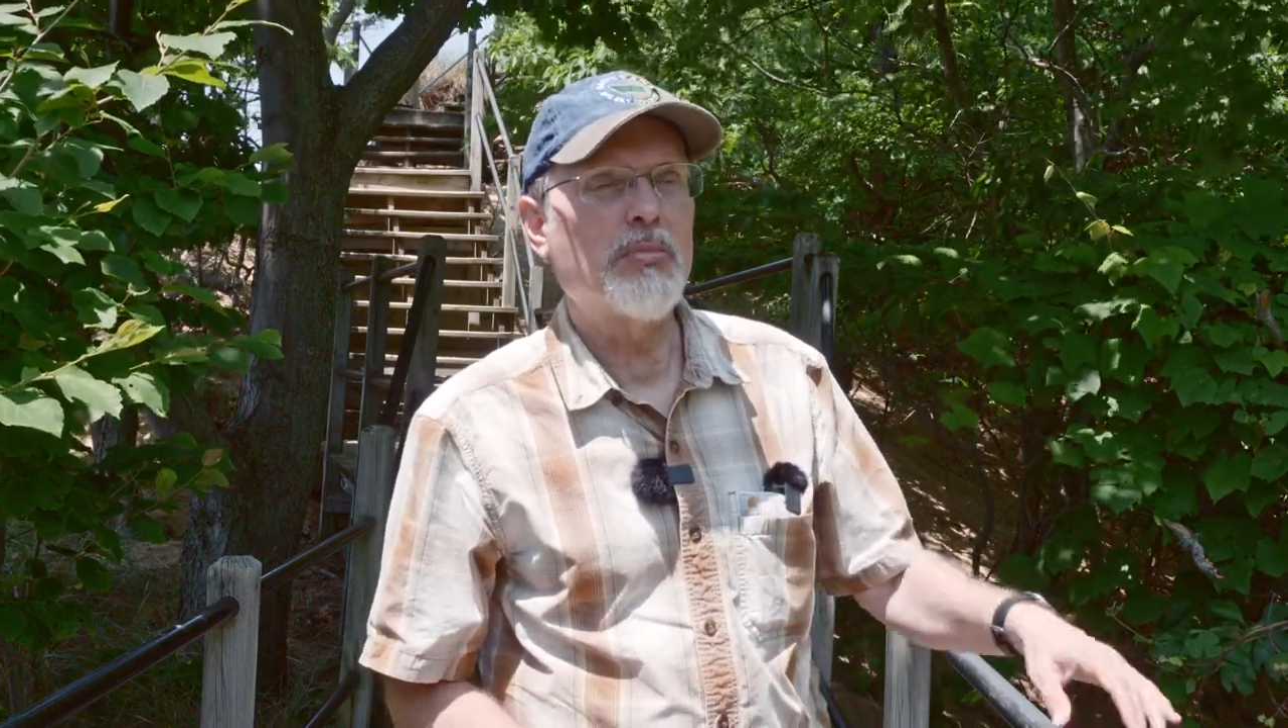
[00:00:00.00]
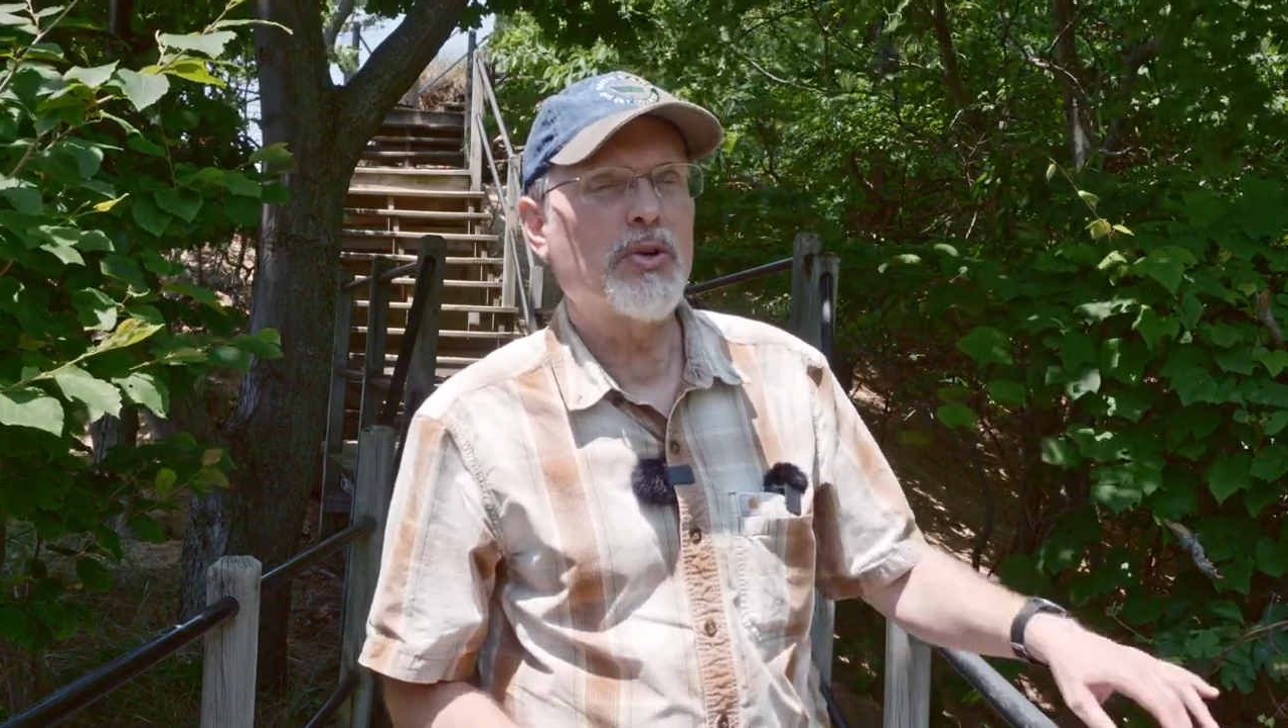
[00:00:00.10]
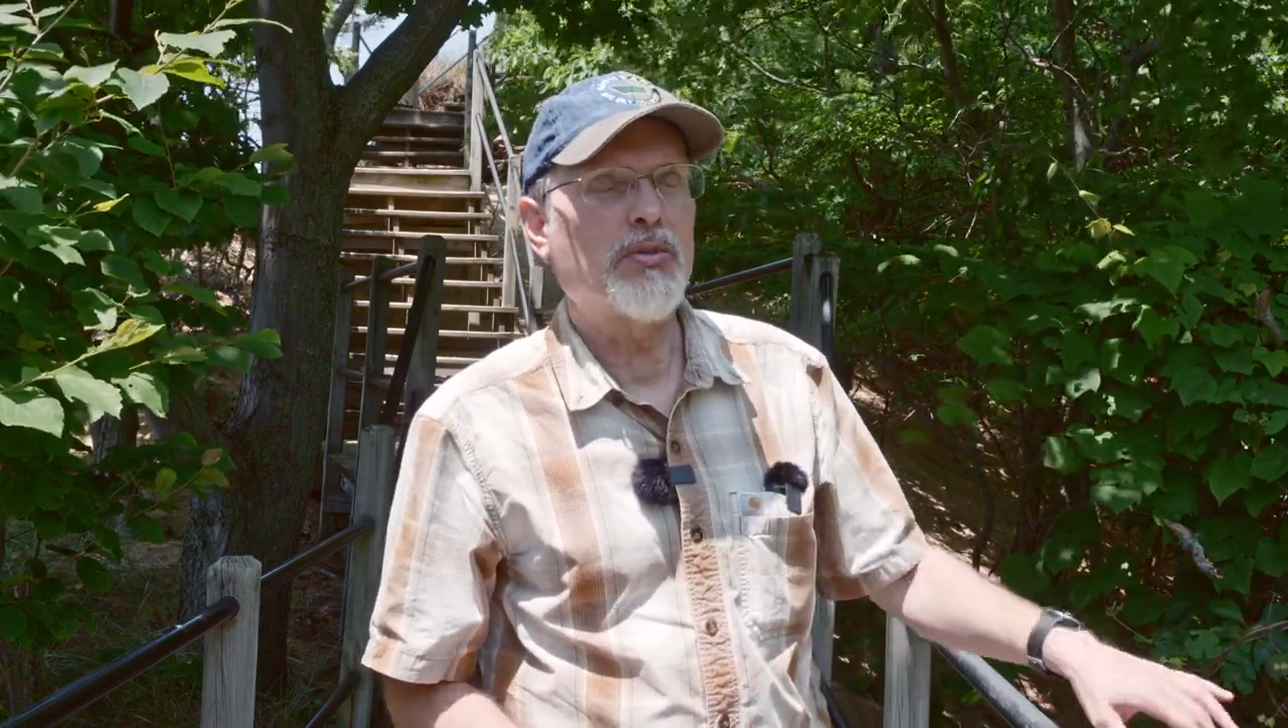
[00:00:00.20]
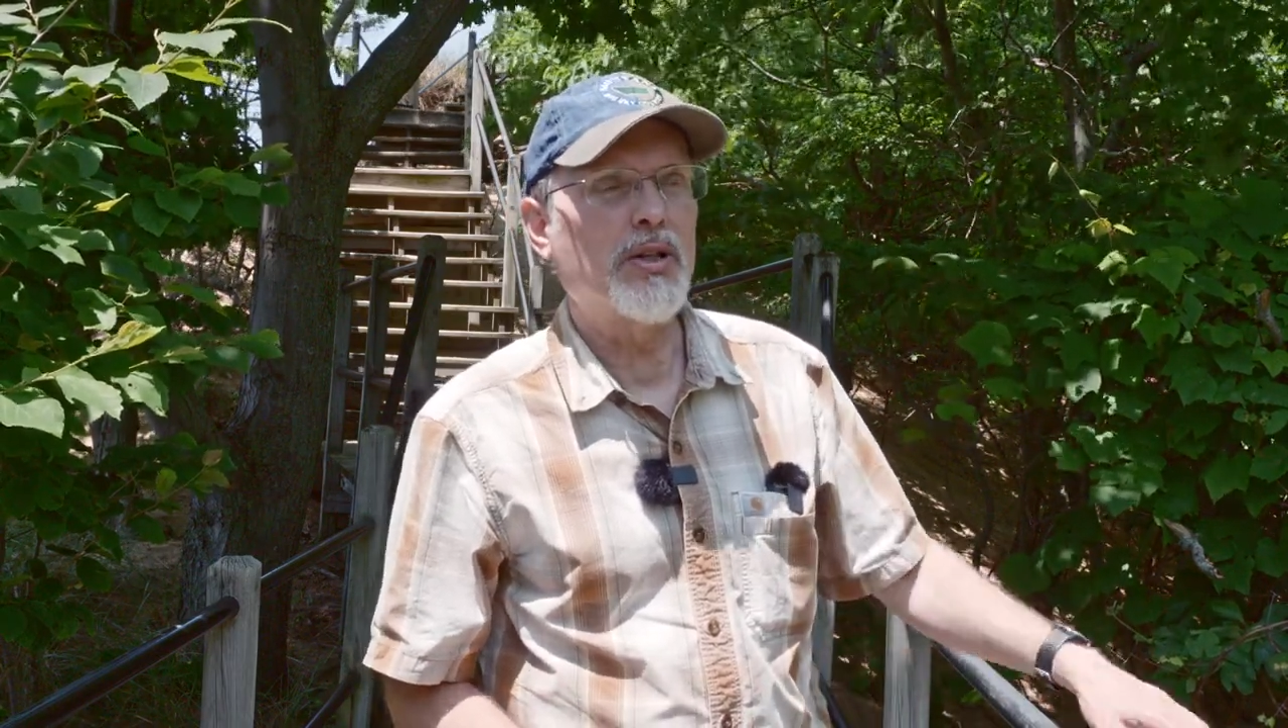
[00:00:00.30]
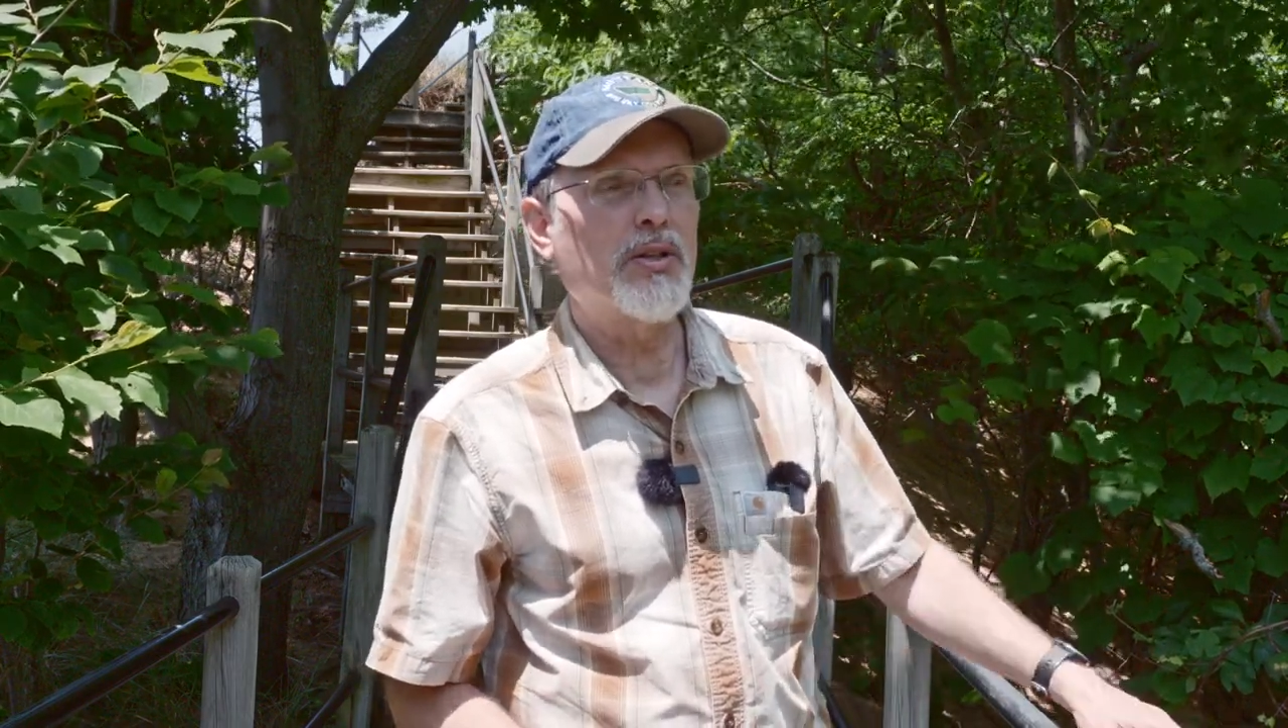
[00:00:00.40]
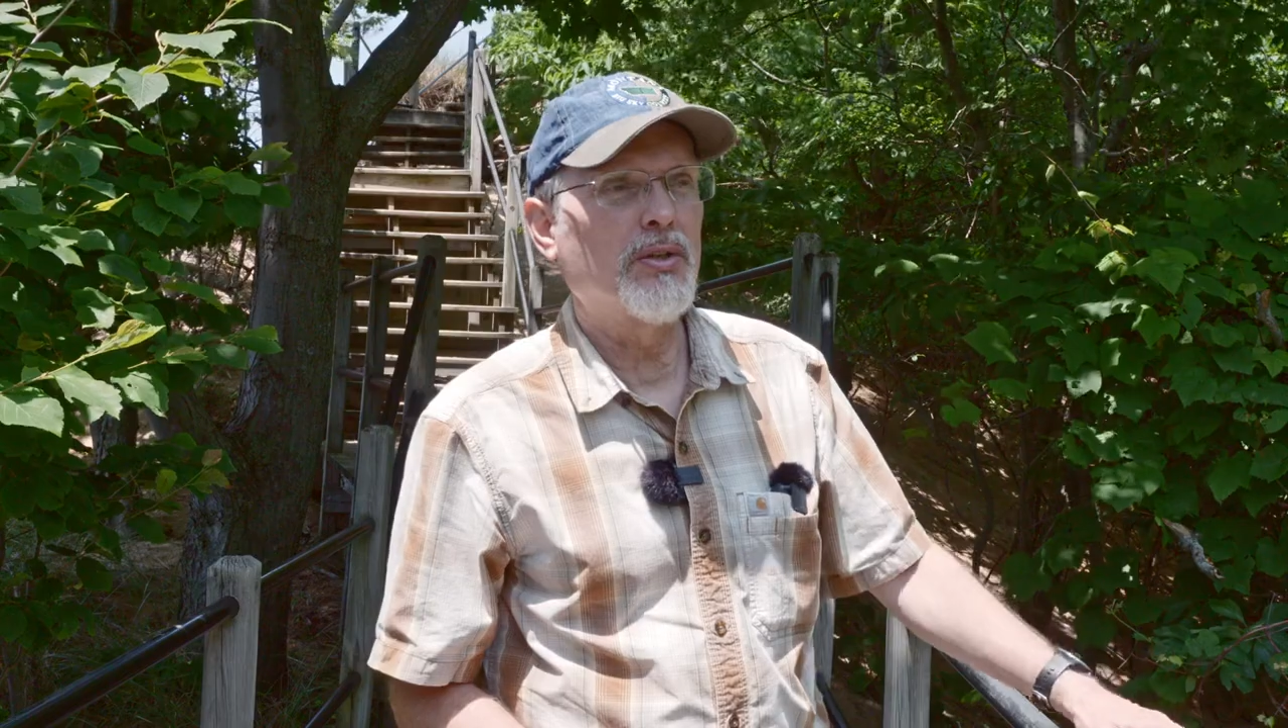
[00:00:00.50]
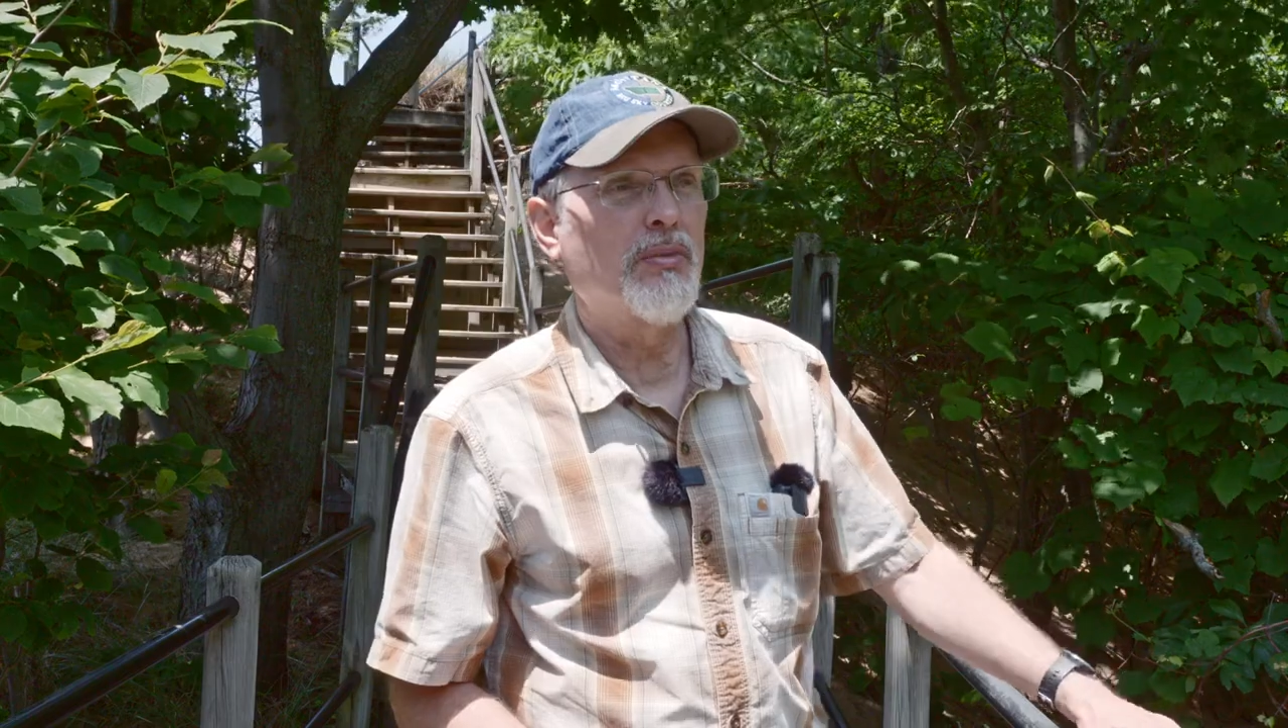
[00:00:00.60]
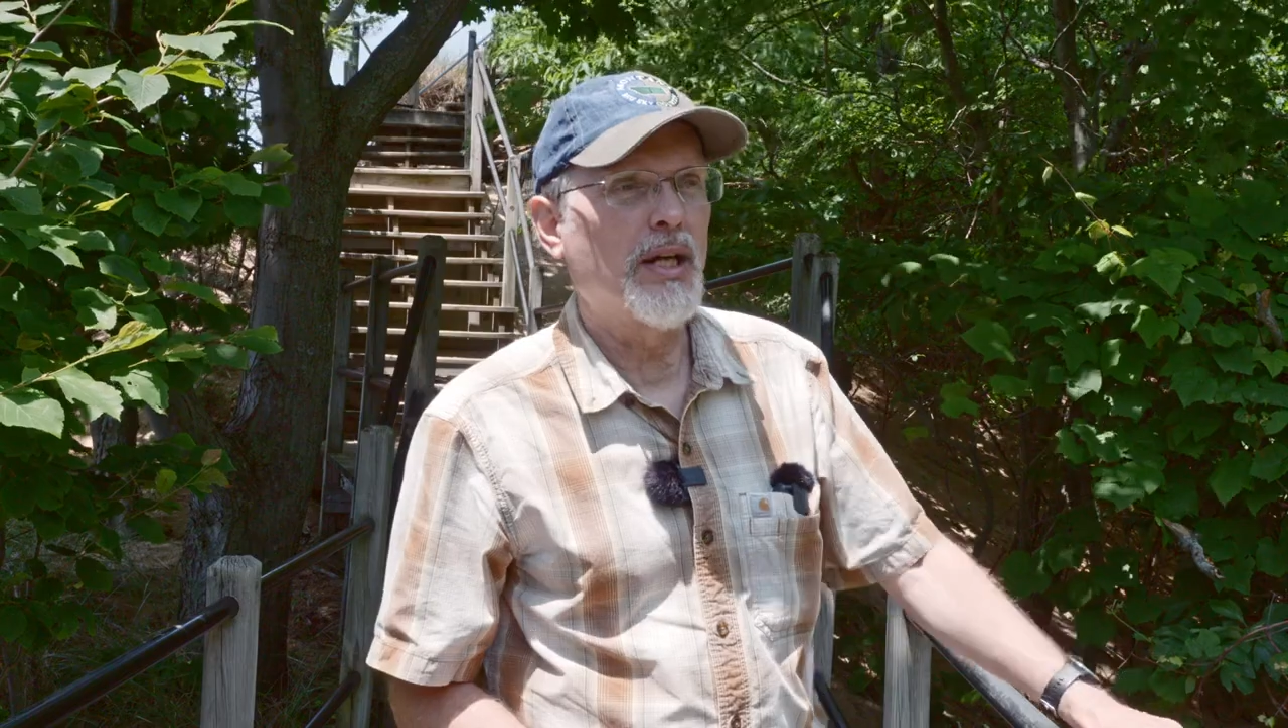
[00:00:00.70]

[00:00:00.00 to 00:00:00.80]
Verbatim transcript: hypocritical,